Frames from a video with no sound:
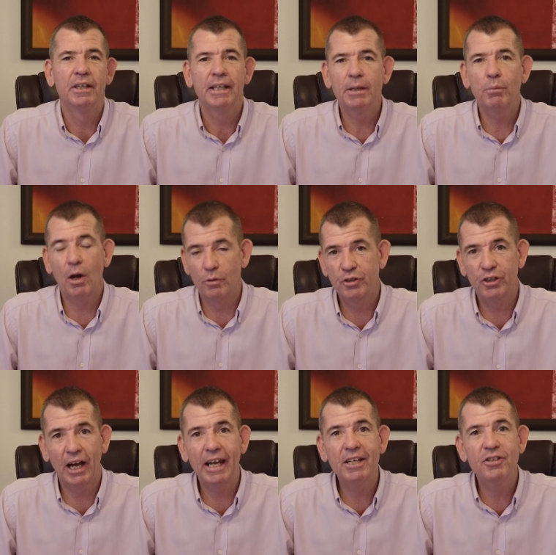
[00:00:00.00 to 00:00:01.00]
It won't
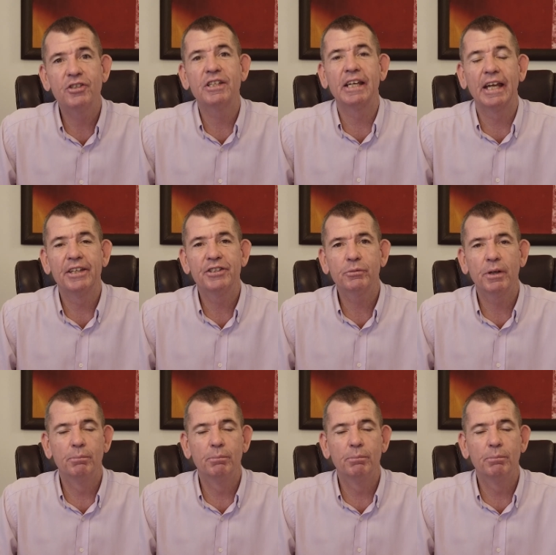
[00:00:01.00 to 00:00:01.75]
change the answer.